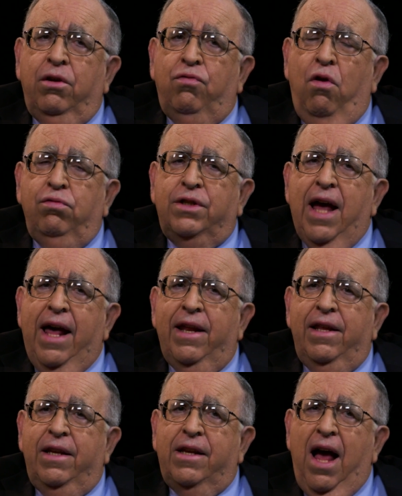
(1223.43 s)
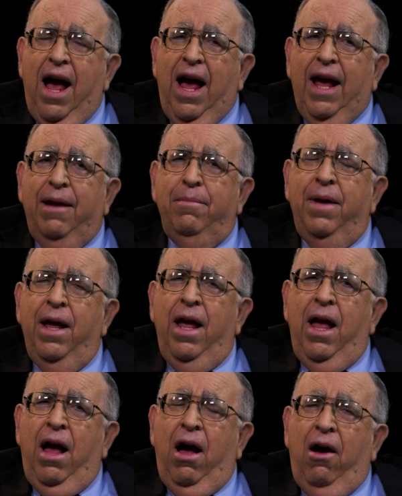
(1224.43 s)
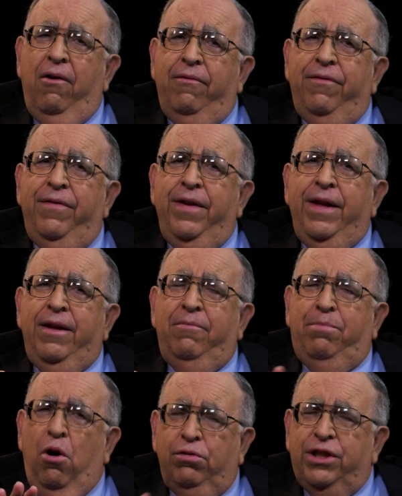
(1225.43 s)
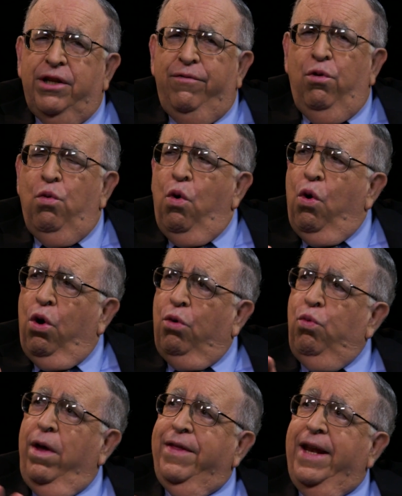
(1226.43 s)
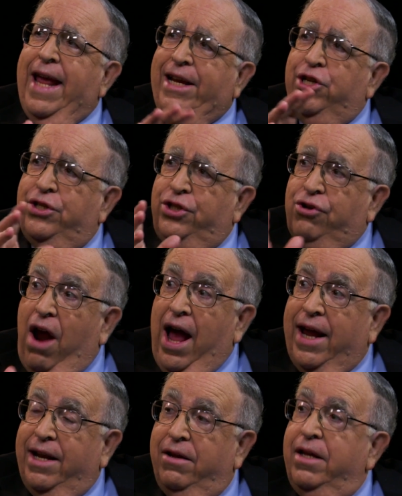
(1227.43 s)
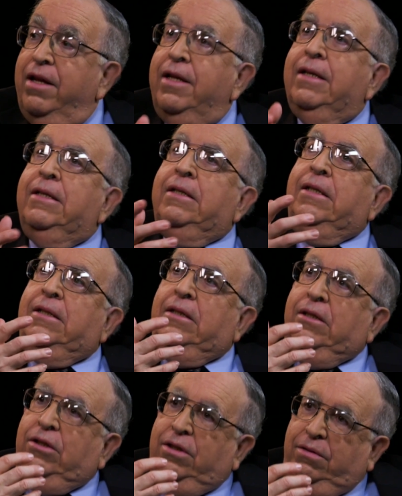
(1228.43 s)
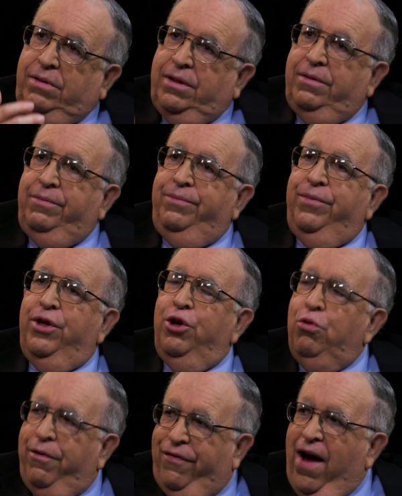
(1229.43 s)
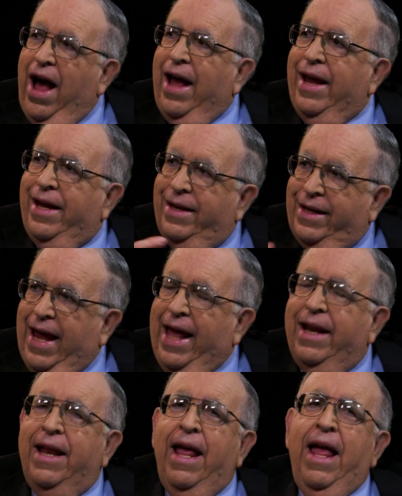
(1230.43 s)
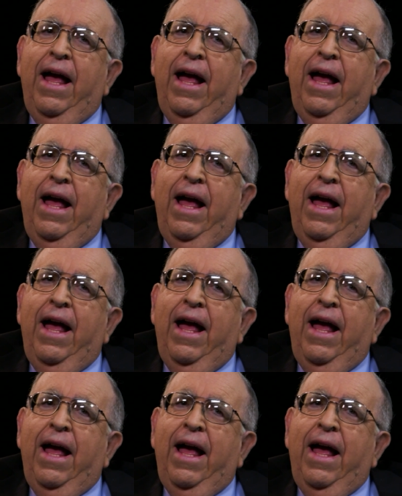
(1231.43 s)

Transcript: grows out of the time of post-Civil War when the nation's trying to unify and, right.